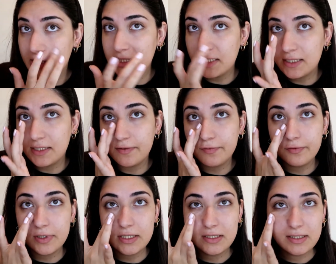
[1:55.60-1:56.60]
don't see a
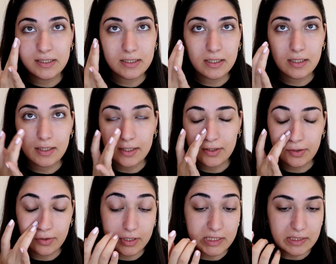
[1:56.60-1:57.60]
difference. I
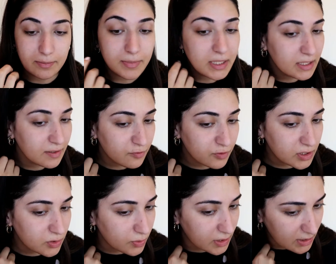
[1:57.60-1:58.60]
don't see a big
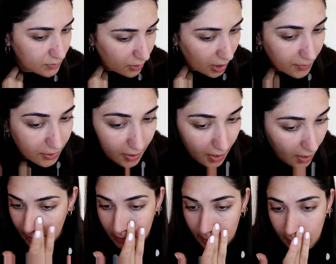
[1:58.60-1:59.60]
difference with this primer.
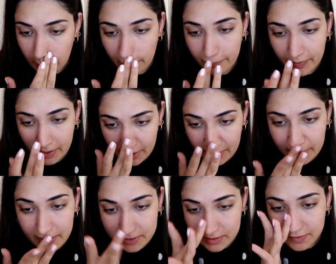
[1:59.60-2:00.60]
I don't know.
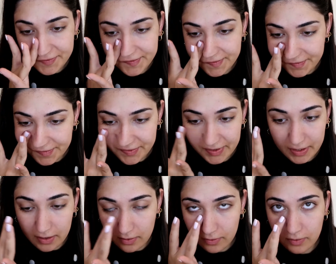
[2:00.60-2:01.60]
It doesn't
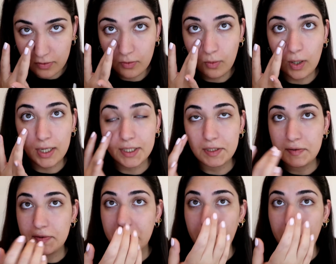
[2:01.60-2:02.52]
feel quite